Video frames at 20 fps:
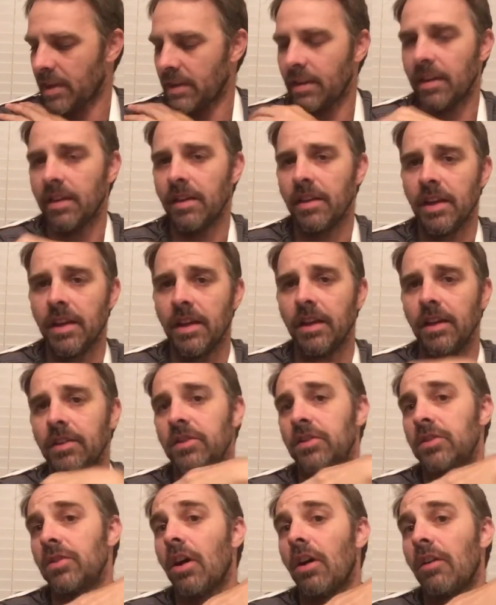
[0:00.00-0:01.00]
The
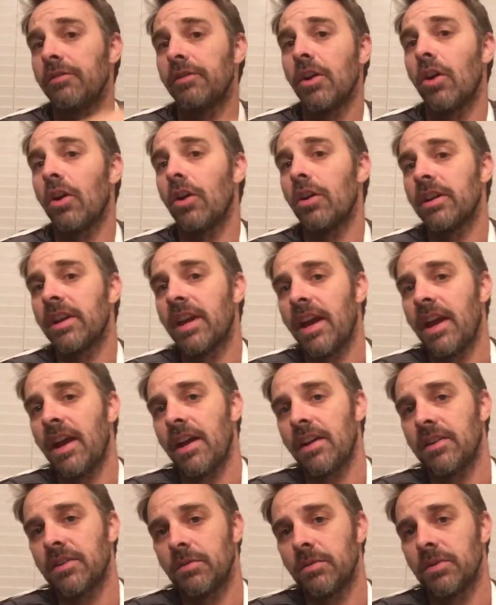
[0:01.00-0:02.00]
soft hard
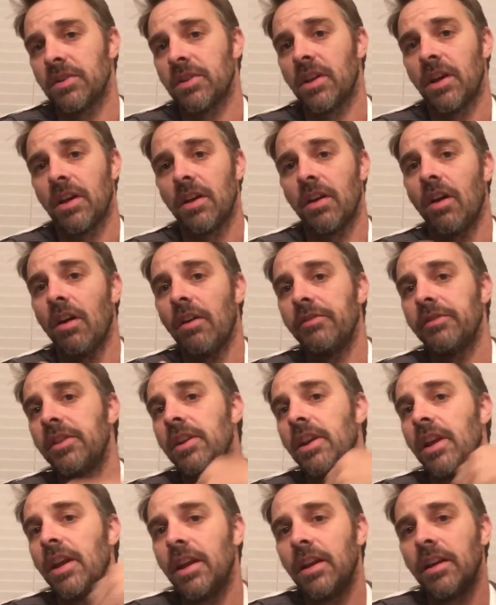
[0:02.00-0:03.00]
cast was cut off
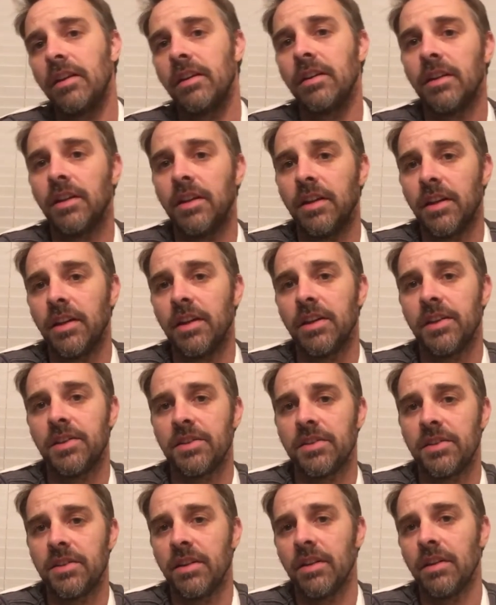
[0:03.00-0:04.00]
today.
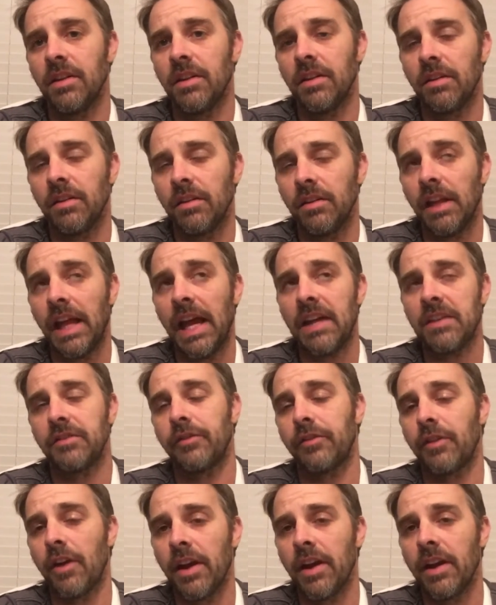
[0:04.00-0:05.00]
Last
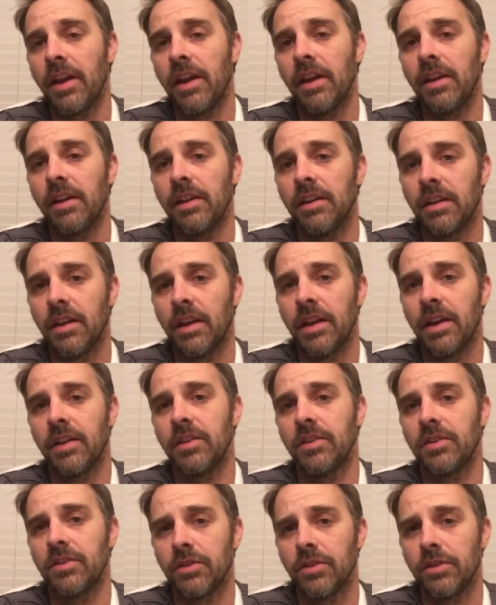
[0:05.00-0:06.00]
Friday, I had the
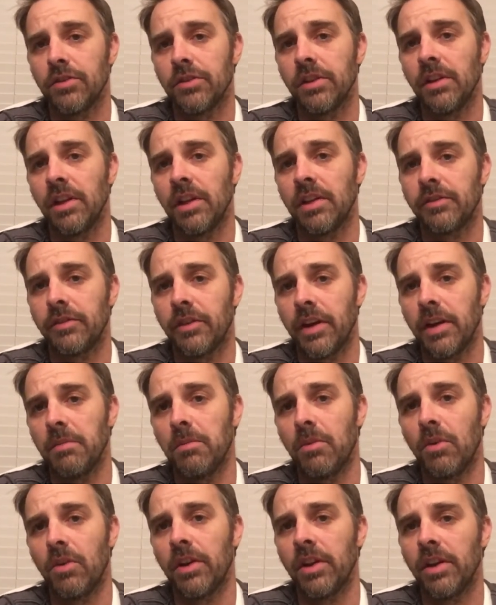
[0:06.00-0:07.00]
surgery last Friday
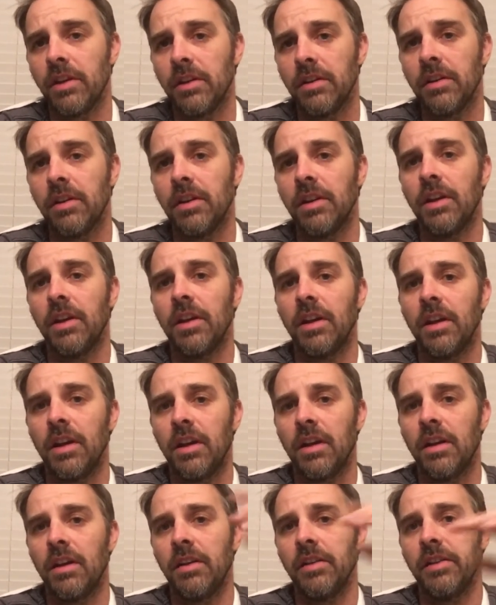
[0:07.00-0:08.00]
morning.
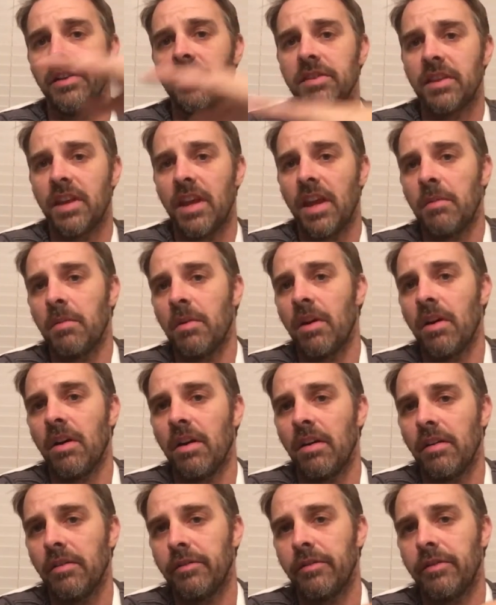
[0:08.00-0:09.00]
This came
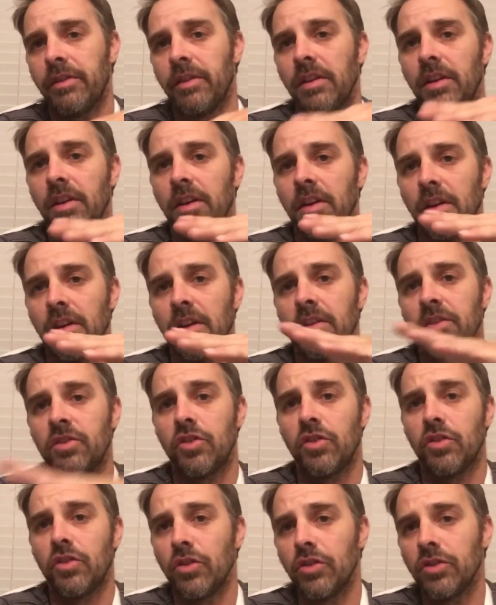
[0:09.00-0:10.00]
off. It's
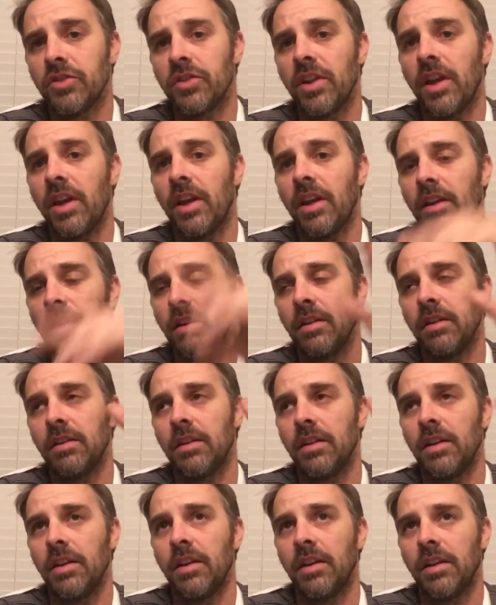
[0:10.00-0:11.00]
Thursday.
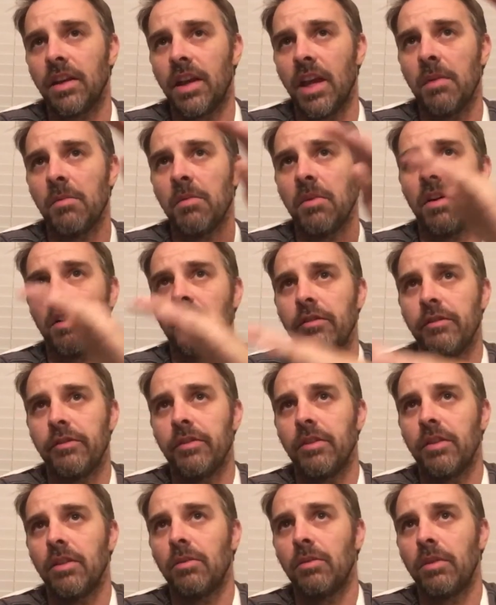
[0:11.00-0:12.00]
Came off
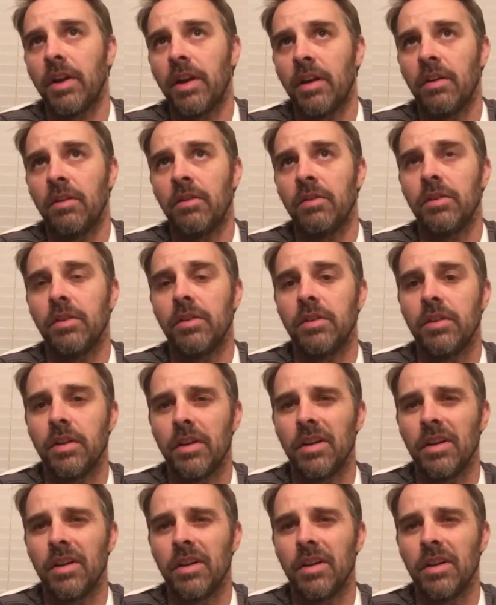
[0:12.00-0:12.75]
around